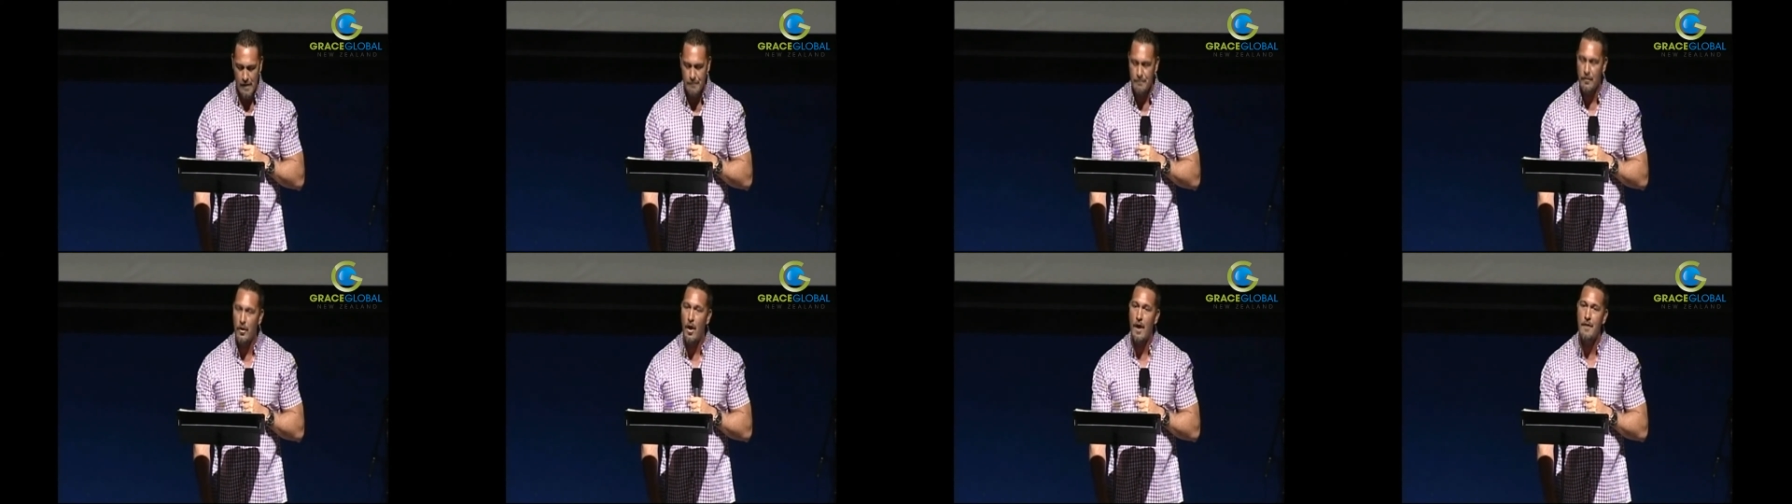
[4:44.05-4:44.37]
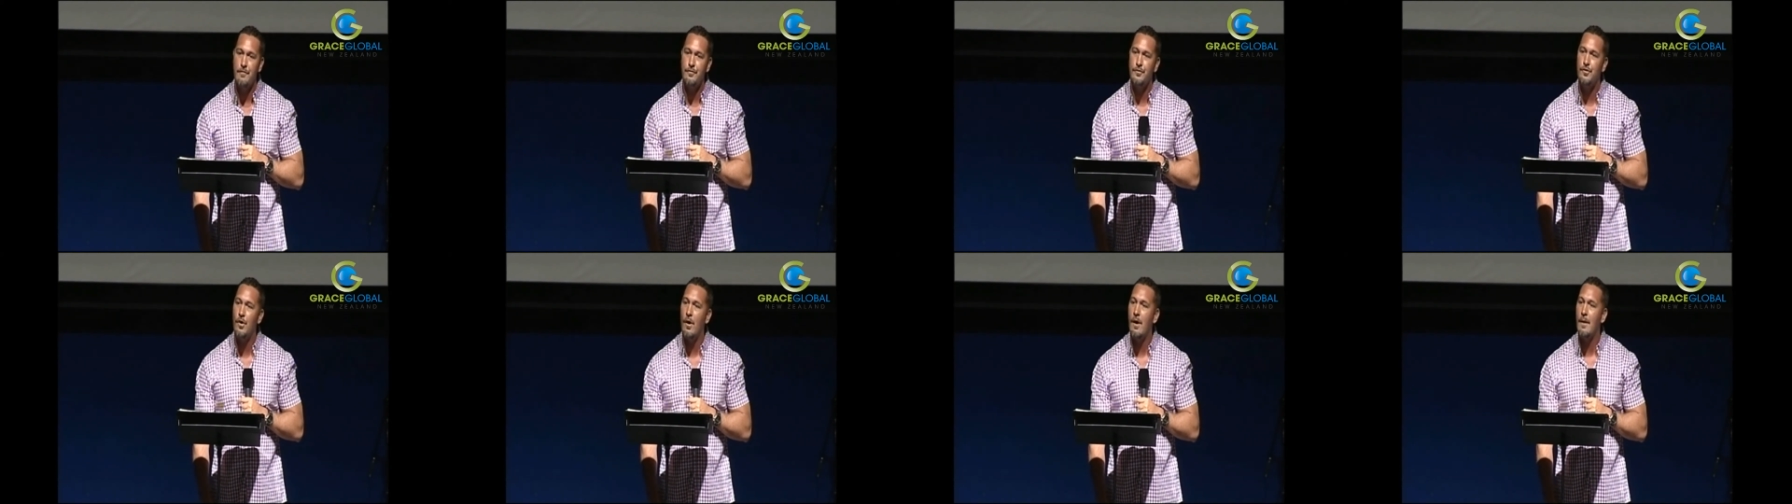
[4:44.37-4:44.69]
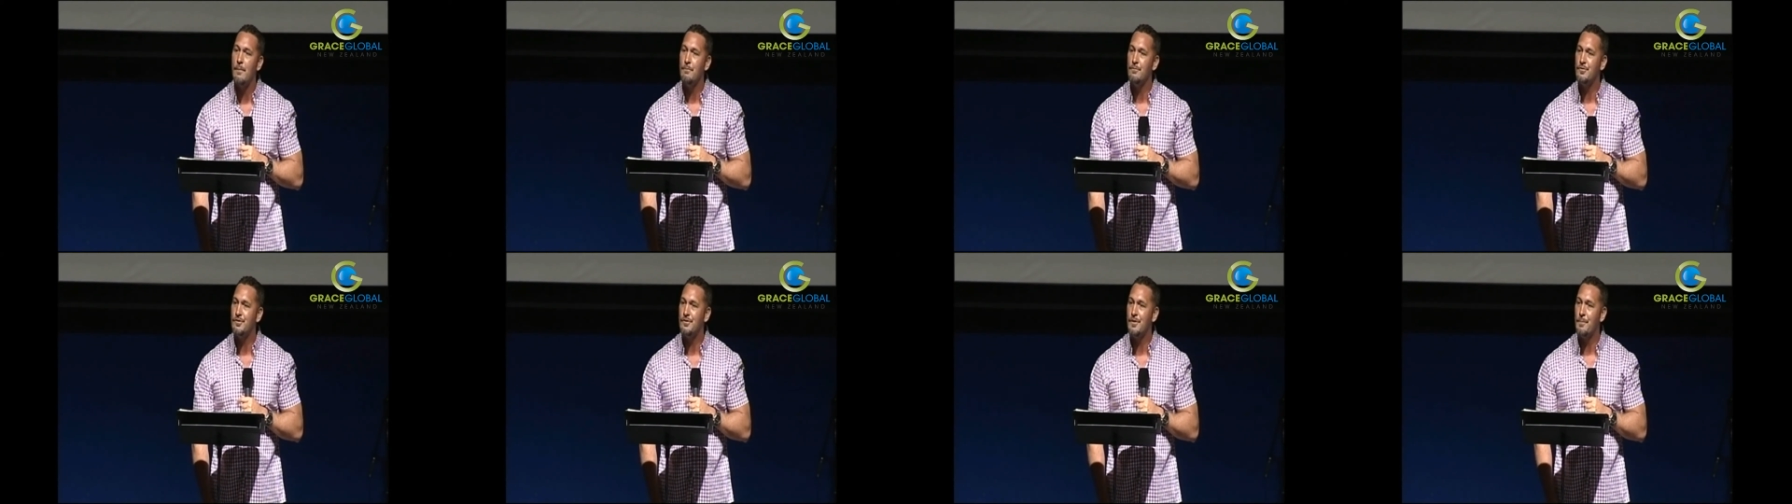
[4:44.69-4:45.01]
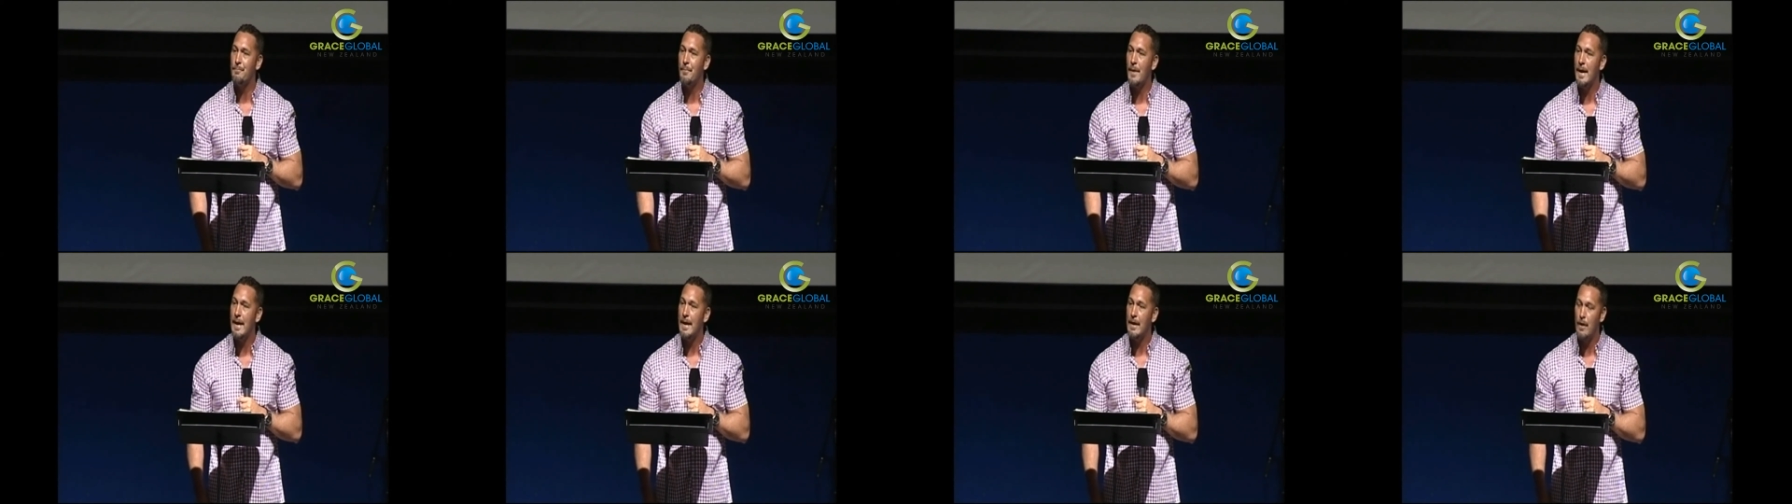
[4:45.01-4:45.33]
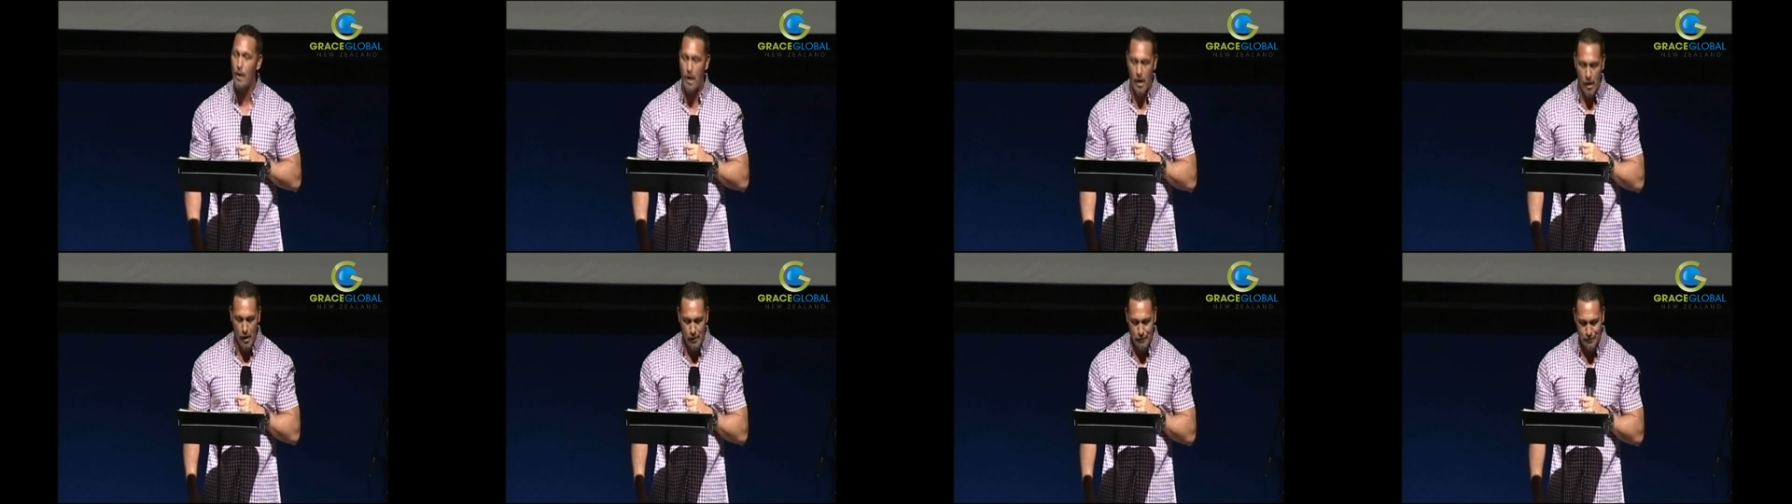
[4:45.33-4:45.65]
lifetimes to pay it
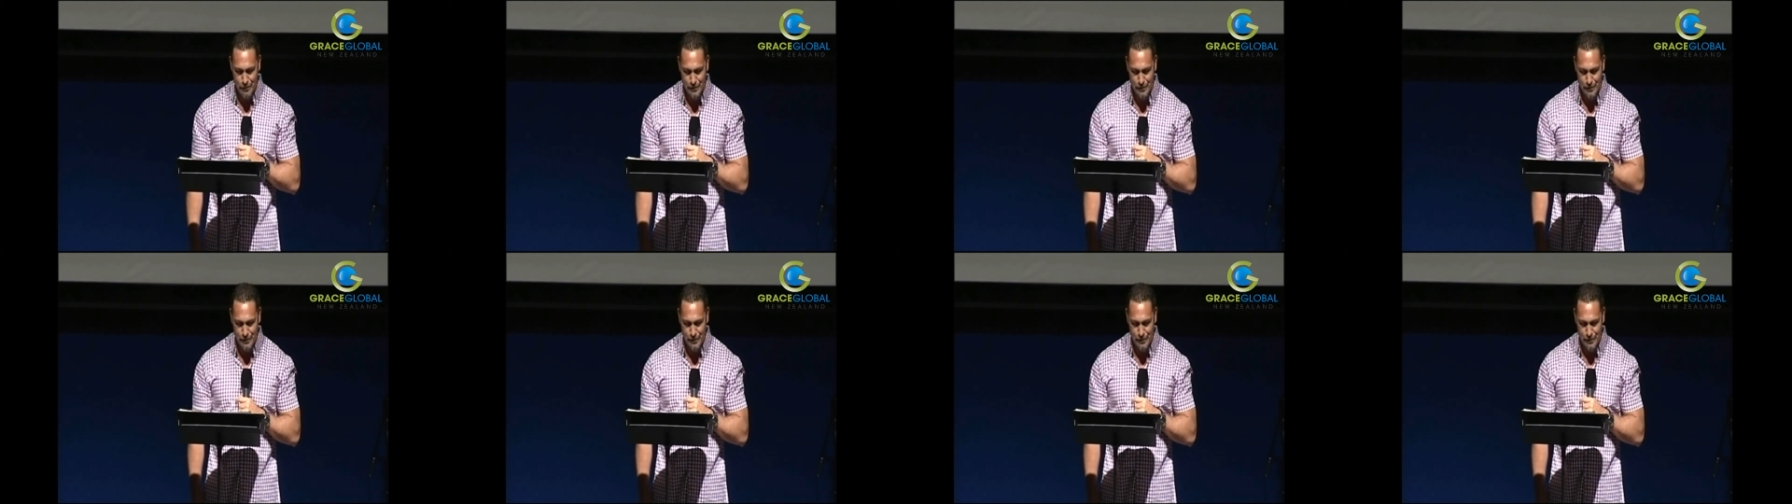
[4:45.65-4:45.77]
off.